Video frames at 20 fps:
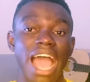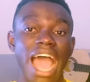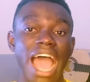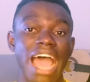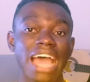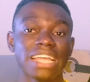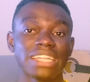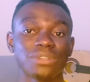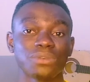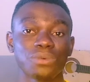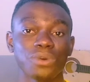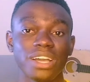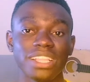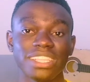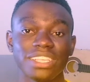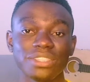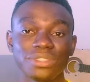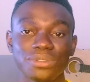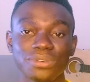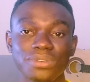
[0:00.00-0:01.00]
and
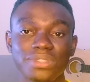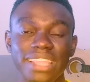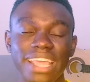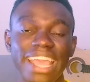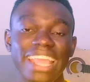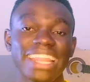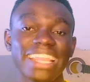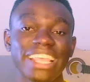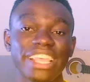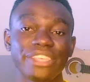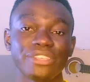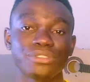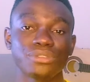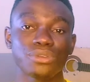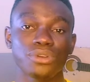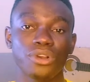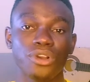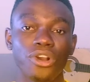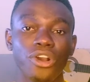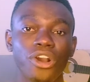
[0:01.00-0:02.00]
what they do then is
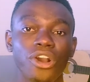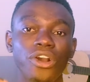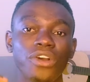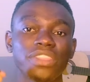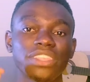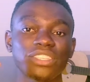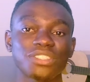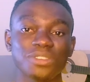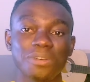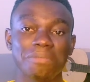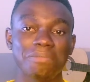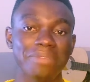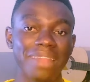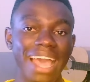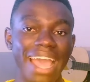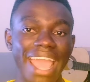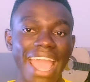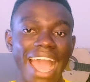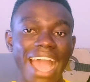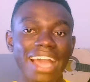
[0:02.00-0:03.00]
to call the
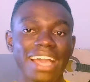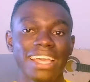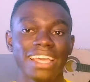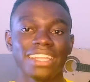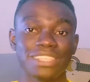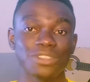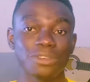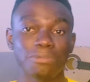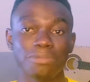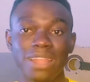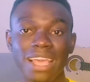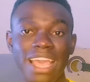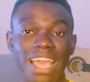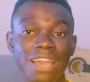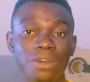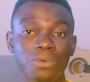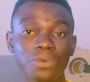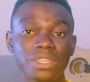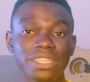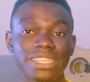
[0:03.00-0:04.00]
supplier and the
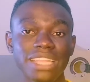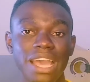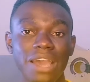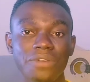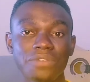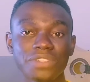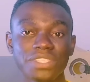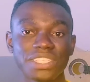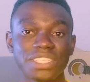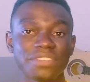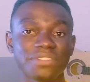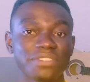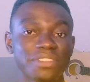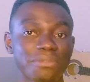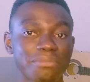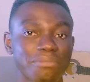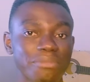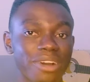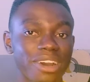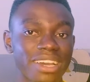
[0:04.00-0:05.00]
supplier will now receive
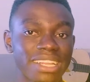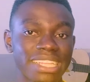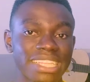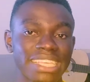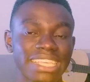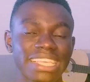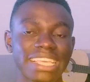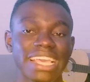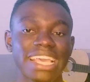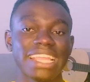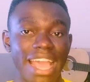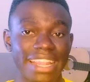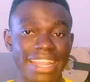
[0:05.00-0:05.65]
the money